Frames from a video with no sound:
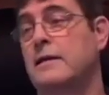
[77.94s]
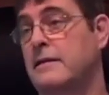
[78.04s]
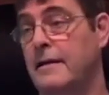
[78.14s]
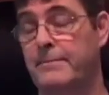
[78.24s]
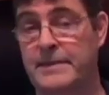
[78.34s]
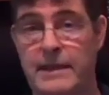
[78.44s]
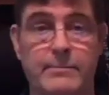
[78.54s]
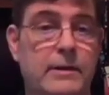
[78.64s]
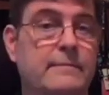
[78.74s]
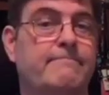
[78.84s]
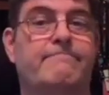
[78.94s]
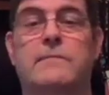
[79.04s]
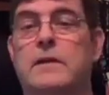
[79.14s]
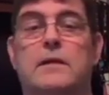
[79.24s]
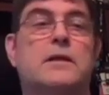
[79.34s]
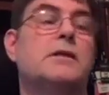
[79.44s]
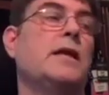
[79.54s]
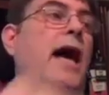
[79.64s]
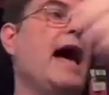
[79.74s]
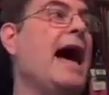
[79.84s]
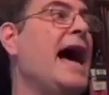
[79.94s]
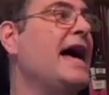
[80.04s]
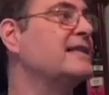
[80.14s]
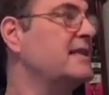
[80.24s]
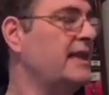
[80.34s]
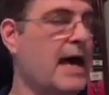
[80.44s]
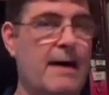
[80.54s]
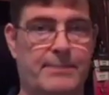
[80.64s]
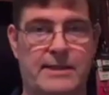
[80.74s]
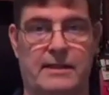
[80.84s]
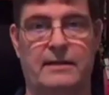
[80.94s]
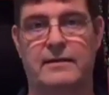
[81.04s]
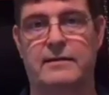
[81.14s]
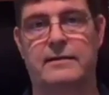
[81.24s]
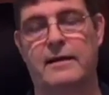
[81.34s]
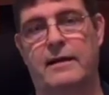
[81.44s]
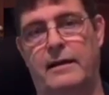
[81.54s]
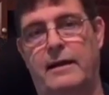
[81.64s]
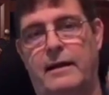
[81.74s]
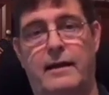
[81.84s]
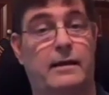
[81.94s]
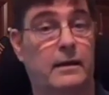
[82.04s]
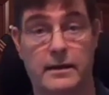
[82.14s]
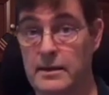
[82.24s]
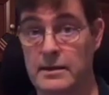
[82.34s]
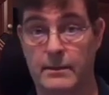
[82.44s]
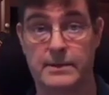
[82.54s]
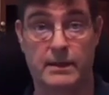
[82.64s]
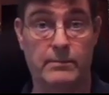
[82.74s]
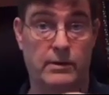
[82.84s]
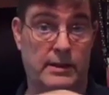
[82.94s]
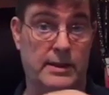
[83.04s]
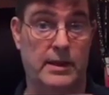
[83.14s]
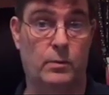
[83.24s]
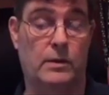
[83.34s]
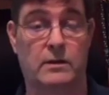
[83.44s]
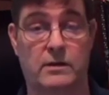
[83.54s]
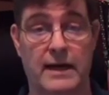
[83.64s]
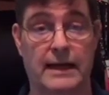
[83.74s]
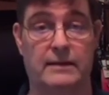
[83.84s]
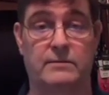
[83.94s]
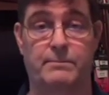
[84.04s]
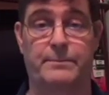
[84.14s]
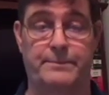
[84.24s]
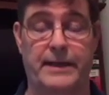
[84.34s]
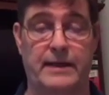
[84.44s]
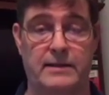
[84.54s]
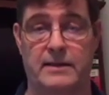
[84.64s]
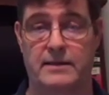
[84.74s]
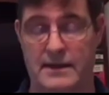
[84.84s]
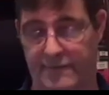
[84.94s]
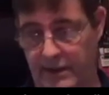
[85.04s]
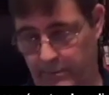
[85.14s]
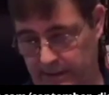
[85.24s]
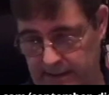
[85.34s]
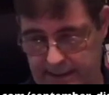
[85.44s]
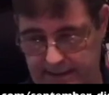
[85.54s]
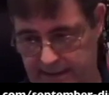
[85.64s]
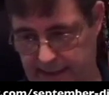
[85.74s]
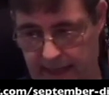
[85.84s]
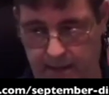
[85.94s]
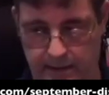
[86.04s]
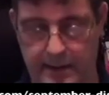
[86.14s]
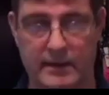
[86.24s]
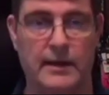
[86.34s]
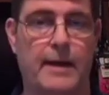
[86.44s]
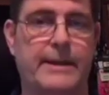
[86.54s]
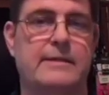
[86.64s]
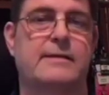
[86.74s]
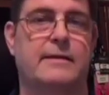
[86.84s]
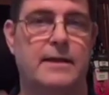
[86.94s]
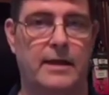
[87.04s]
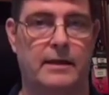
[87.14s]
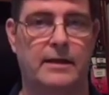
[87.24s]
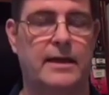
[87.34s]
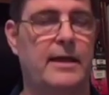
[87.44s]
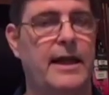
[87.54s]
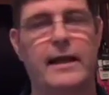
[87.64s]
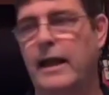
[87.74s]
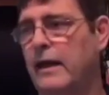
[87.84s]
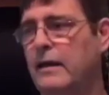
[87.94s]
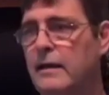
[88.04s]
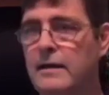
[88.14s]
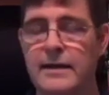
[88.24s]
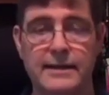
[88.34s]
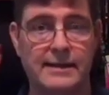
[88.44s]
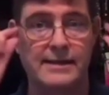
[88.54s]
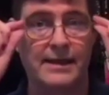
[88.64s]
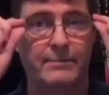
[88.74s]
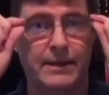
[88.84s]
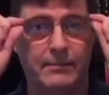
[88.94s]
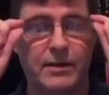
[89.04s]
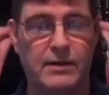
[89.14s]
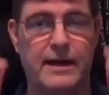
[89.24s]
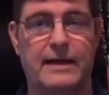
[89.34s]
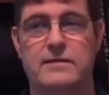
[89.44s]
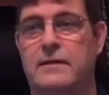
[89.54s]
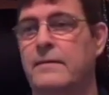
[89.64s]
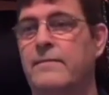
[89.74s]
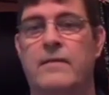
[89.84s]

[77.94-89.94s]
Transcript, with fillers: September, just the opposite. Look at the September Disney World crowd pages. Stephanie will put the link down there in the comments. Click on that and look at the September crowds.